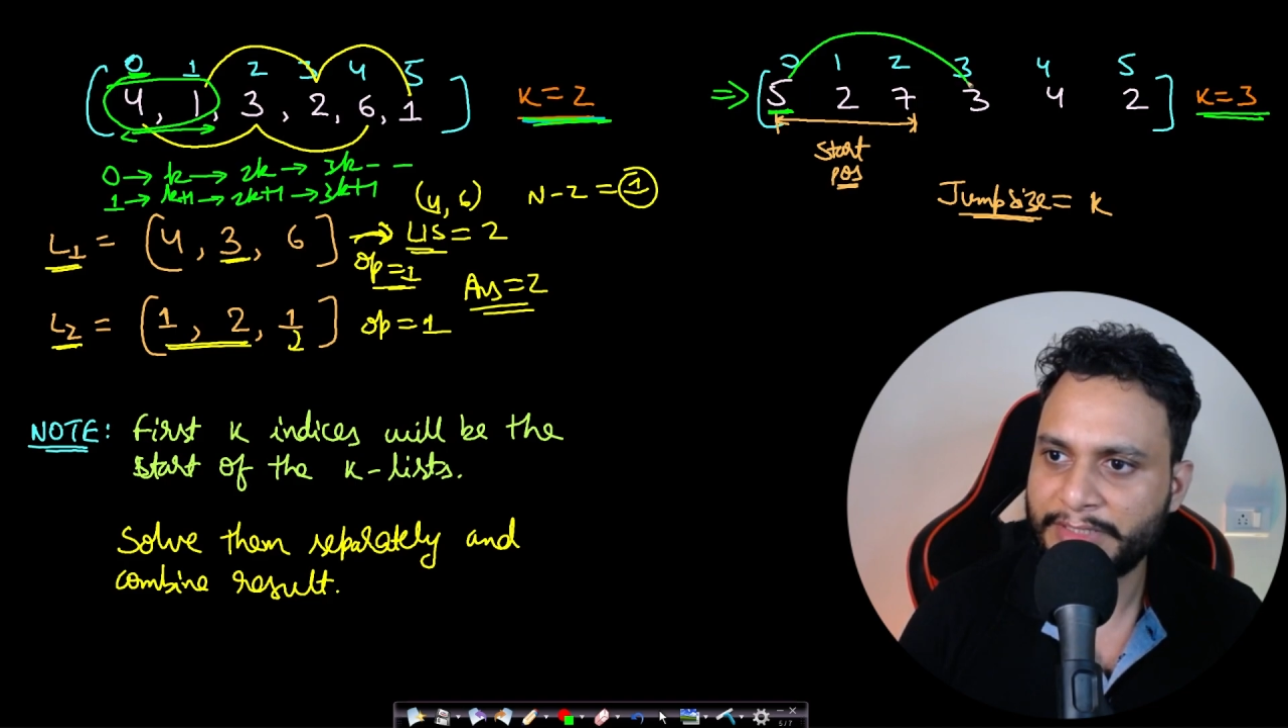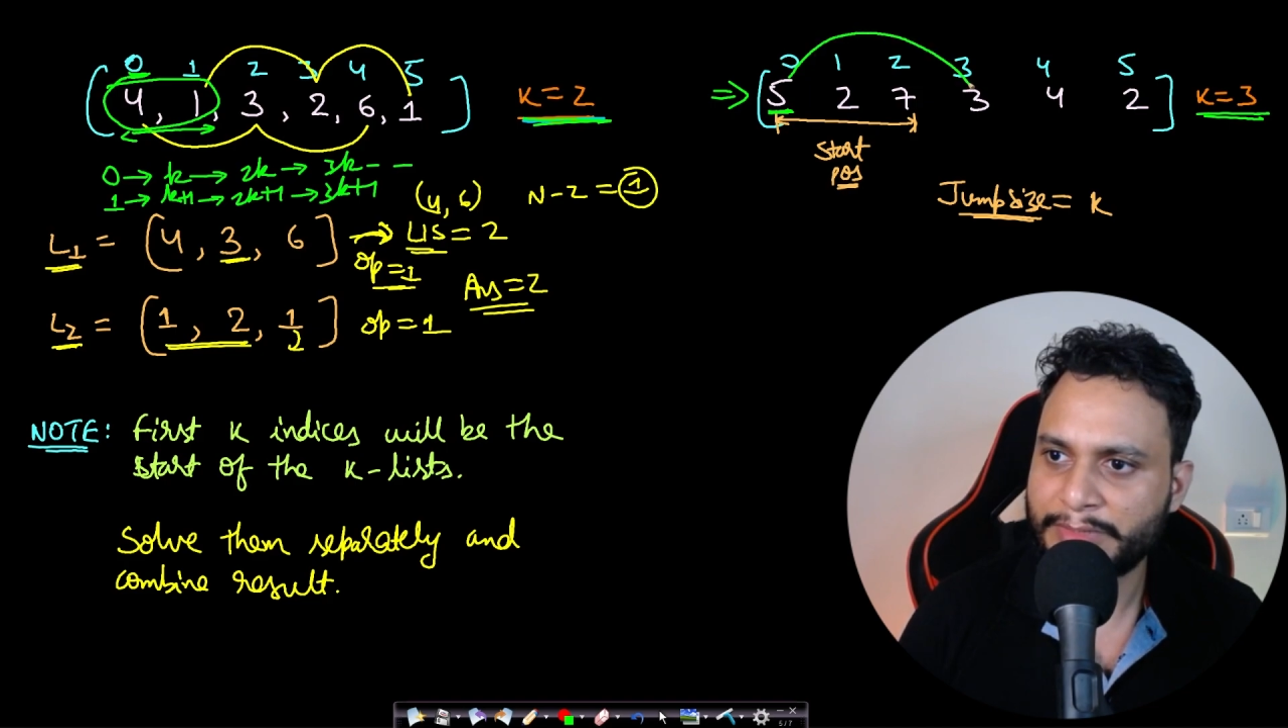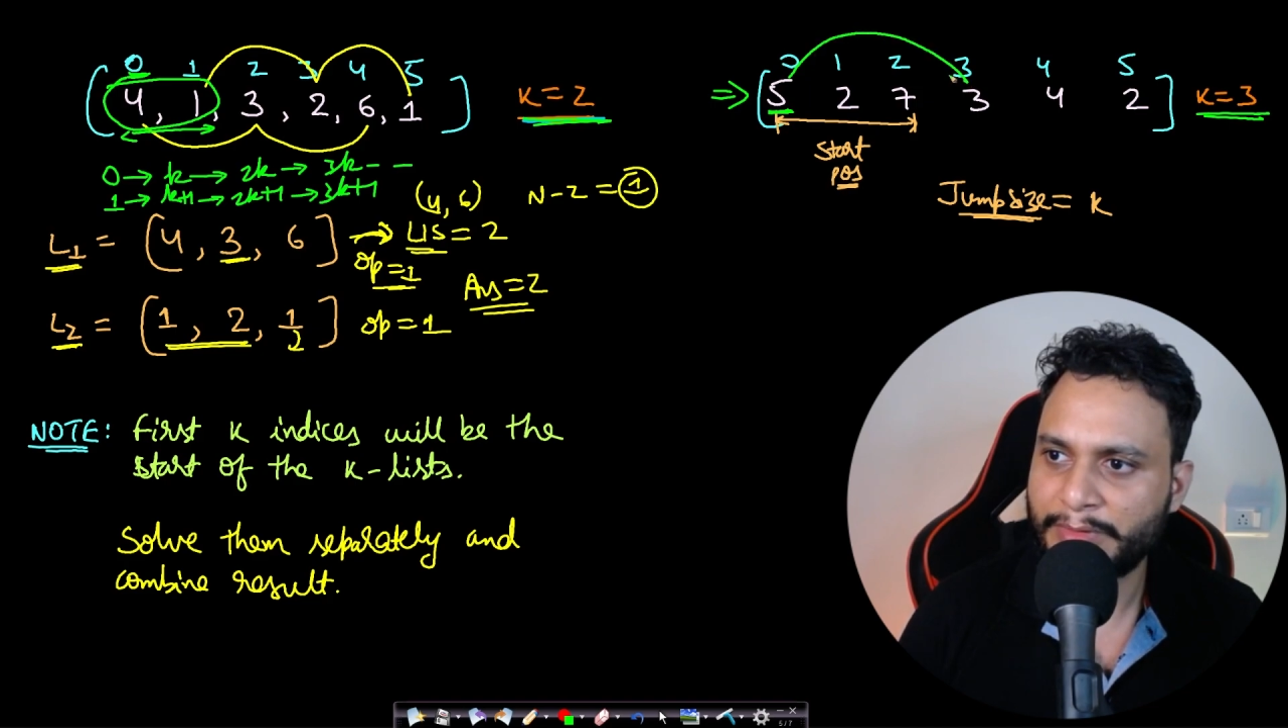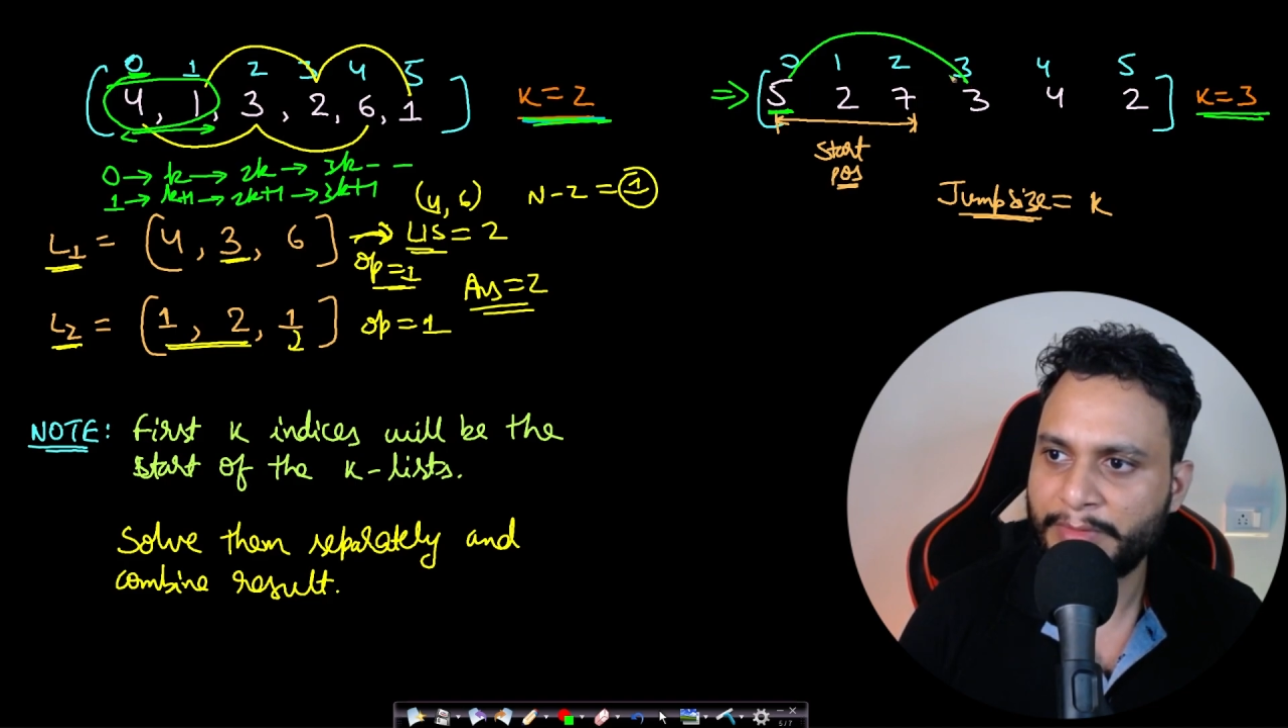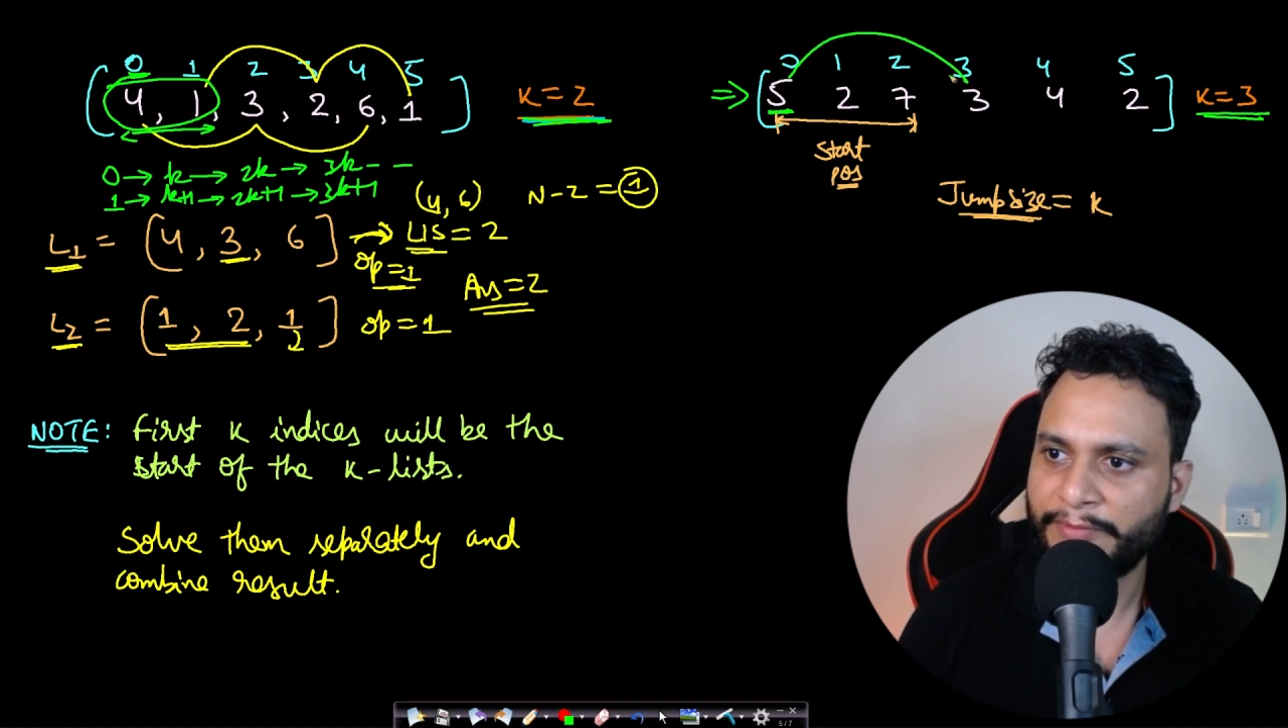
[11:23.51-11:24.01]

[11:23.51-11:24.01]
this will be